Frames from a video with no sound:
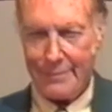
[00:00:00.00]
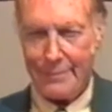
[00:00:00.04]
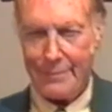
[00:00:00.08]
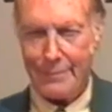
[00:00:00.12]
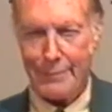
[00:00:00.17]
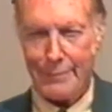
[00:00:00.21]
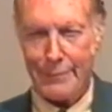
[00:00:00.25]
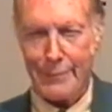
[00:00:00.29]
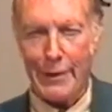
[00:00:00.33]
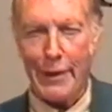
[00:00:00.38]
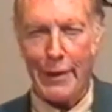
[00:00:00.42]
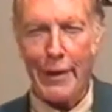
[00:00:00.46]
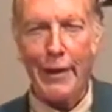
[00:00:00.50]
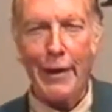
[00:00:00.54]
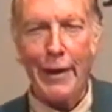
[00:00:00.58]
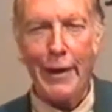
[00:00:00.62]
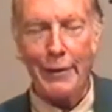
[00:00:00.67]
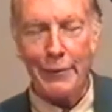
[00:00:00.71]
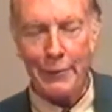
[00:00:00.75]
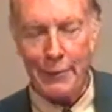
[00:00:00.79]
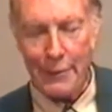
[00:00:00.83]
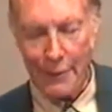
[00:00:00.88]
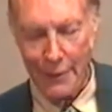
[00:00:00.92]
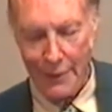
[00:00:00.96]
They
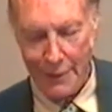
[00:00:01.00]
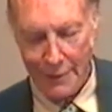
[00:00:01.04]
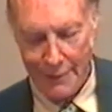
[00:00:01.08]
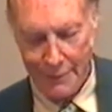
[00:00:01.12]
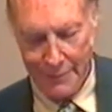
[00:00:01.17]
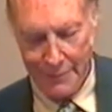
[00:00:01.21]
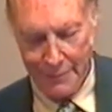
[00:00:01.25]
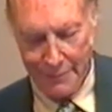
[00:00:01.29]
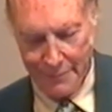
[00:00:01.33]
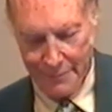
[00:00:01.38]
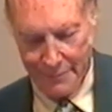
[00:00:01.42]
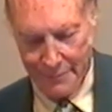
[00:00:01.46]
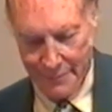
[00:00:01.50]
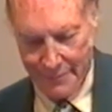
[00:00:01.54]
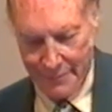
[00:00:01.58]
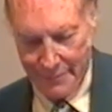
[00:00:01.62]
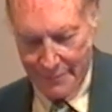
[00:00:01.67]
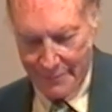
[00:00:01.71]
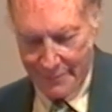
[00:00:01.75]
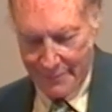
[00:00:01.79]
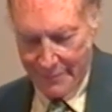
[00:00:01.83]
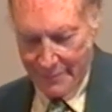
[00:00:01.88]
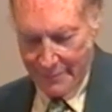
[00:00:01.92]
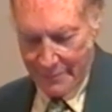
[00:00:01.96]
calculate
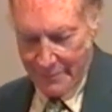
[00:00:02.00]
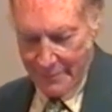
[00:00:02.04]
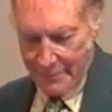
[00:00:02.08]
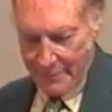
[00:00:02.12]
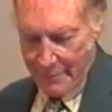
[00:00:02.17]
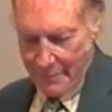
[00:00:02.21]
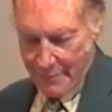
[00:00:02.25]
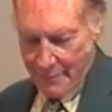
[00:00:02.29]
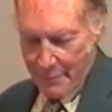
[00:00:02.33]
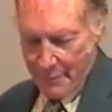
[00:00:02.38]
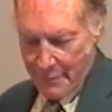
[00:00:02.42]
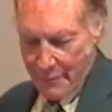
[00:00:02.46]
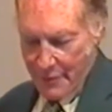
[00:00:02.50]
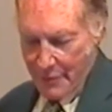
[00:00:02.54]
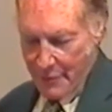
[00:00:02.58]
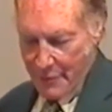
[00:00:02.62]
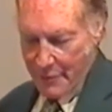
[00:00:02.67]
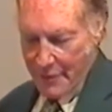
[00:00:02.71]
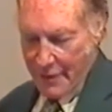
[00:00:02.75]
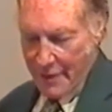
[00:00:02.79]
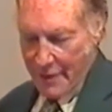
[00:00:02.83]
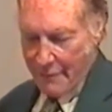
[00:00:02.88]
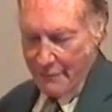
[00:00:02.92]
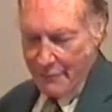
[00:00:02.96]
that
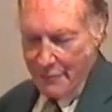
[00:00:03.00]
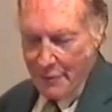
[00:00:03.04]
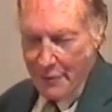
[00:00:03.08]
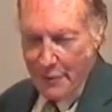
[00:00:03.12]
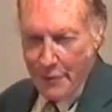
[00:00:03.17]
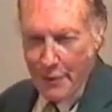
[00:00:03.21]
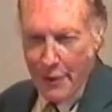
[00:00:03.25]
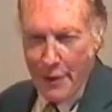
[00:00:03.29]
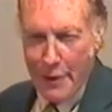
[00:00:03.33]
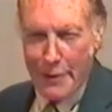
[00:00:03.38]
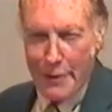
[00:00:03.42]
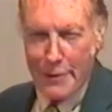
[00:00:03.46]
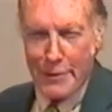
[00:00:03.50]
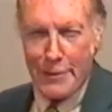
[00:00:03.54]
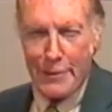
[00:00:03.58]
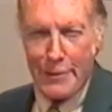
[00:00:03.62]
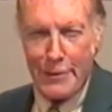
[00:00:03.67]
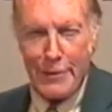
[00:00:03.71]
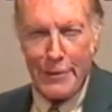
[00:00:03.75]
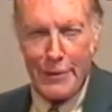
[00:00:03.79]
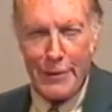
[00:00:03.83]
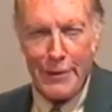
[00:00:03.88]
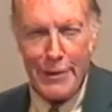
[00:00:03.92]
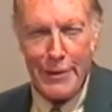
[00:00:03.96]
we have
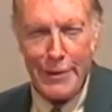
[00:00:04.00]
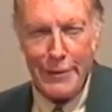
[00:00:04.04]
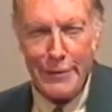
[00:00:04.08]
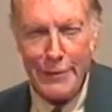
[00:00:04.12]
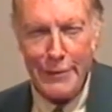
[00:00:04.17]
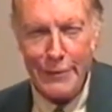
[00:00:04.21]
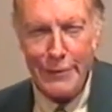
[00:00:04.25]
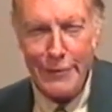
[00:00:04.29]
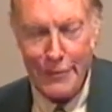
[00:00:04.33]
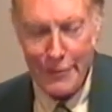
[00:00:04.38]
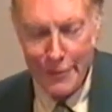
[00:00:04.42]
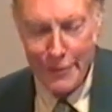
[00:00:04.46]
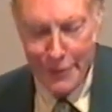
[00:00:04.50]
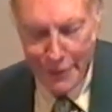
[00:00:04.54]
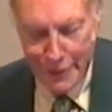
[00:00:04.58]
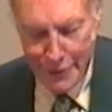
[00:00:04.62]
retained the lethargy and